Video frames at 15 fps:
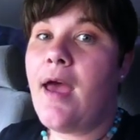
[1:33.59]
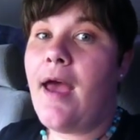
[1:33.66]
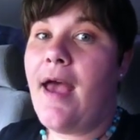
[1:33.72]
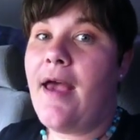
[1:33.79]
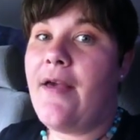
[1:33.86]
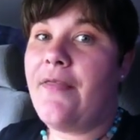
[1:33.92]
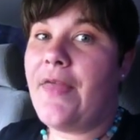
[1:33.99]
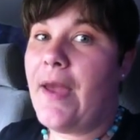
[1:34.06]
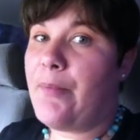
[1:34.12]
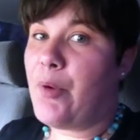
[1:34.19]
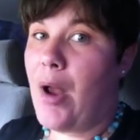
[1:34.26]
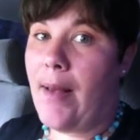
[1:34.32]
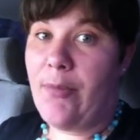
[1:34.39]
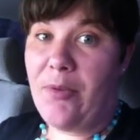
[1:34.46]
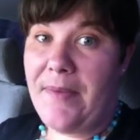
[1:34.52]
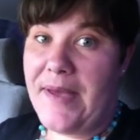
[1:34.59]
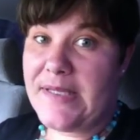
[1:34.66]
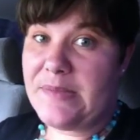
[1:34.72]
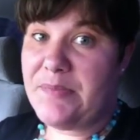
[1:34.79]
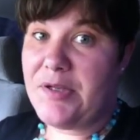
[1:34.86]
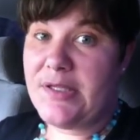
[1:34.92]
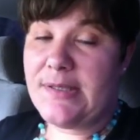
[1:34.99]
and that problem
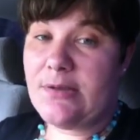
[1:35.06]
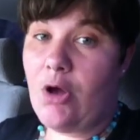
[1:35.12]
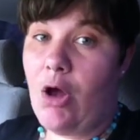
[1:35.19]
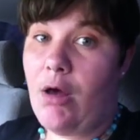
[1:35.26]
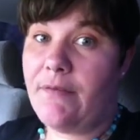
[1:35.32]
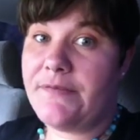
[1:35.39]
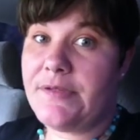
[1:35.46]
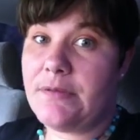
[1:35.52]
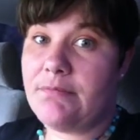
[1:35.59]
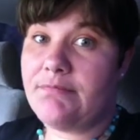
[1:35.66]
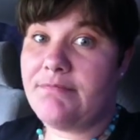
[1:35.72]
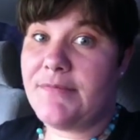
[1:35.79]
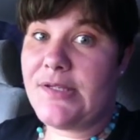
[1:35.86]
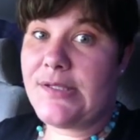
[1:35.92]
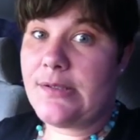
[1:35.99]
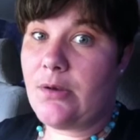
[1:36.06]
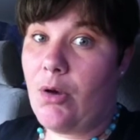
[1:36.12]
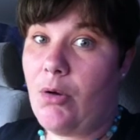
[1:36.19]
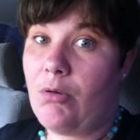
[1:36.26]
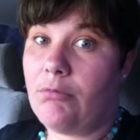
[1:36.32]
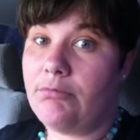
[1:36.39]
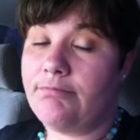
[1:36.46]
has been solved.
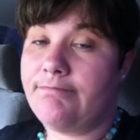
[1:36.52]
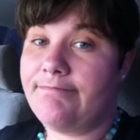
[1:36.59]
So